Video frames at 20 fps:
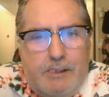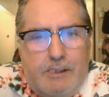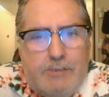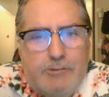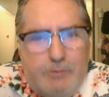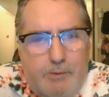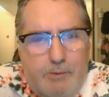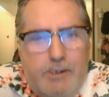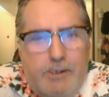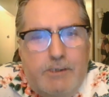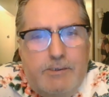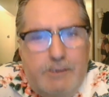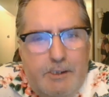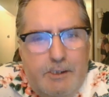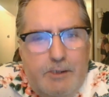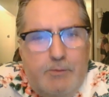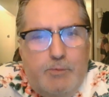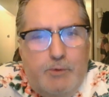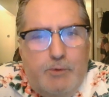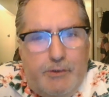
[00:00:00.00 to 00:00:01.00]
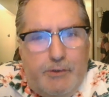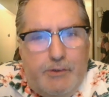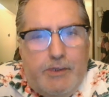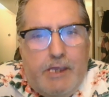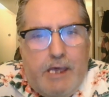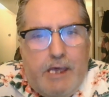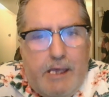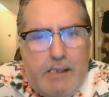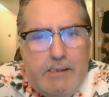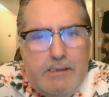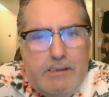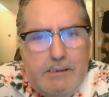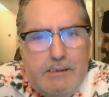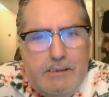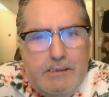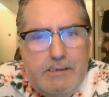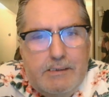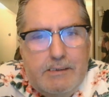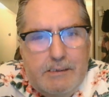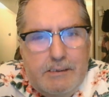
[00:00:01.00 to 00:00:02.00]
what he did with that
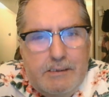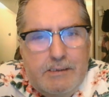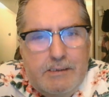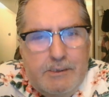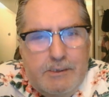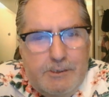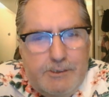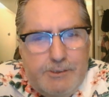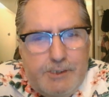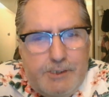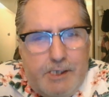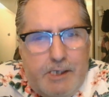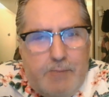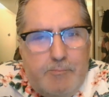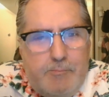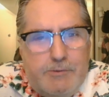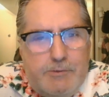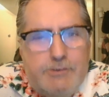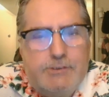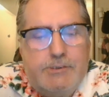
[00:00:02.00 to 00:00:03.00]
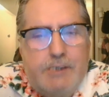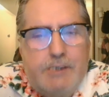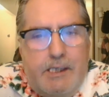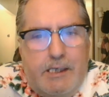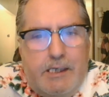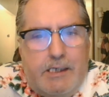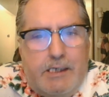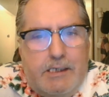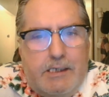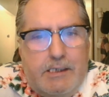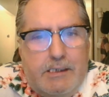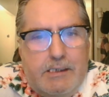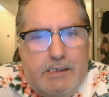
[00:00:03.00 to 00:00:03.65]
little time mistake.